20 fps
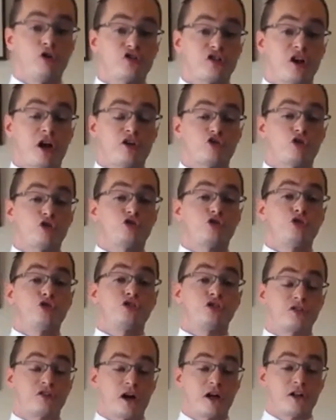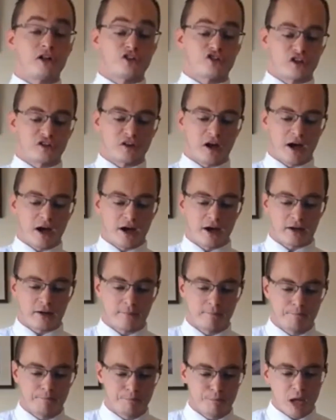answer to Tertullus' attack.
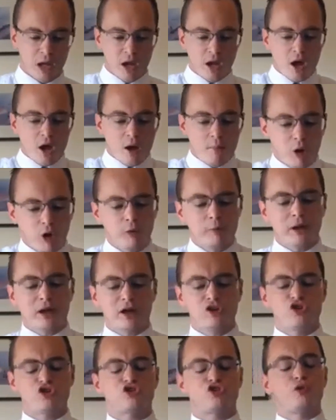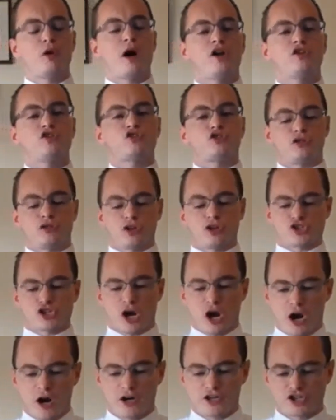Paul begins to answer the
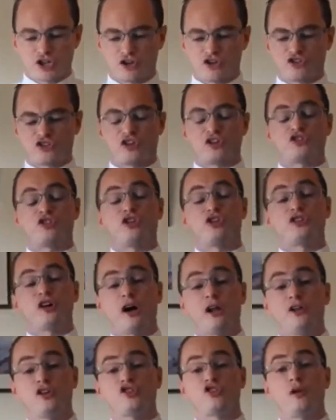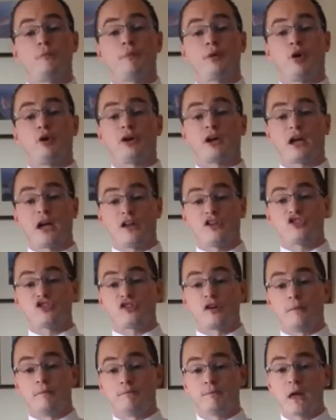charges that Tertullus had brought against
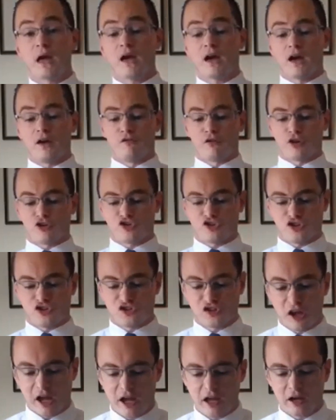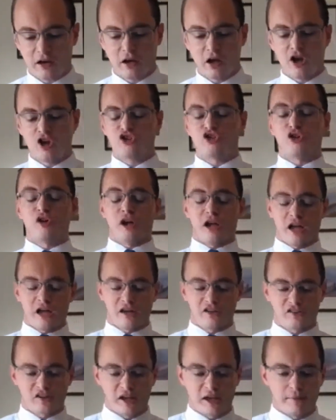him in verses 10 to
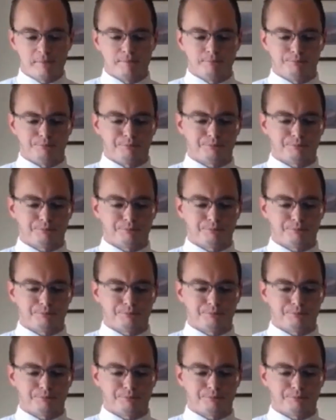18.